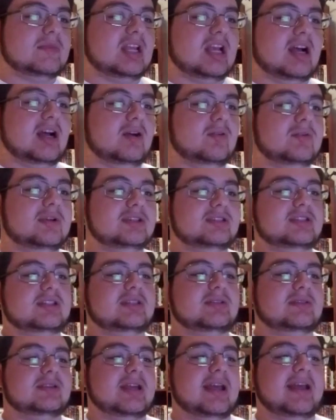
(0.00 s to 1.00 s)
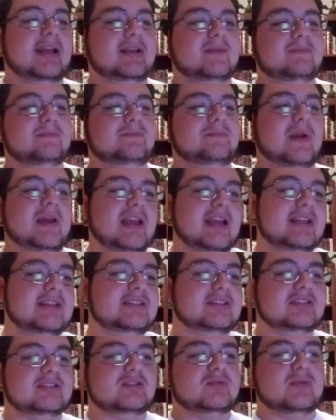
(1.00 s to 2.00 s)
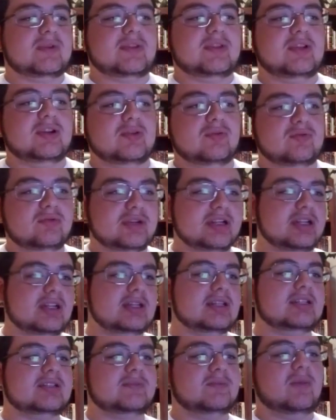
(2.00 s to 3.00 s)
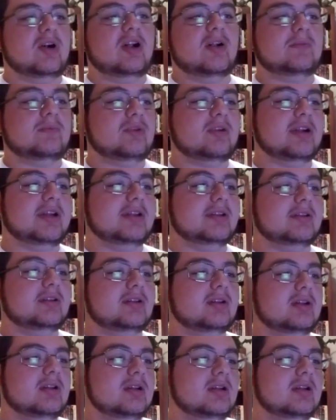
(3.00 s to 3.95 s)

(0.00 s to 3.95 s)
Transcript: which can take pages with, really small print.